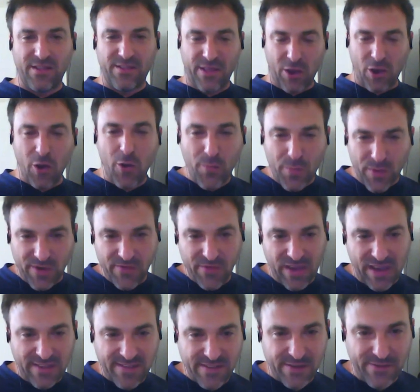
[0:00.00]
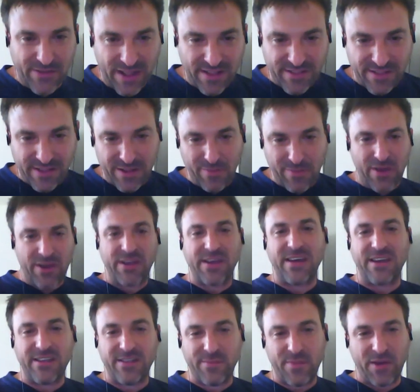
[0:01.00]
The Open Veins of Latin
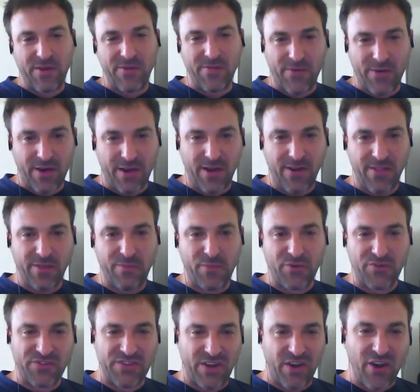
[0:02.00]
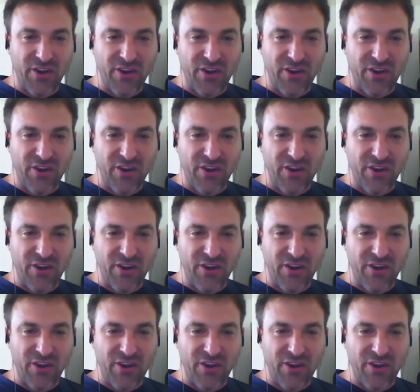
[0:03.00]
America is by far the most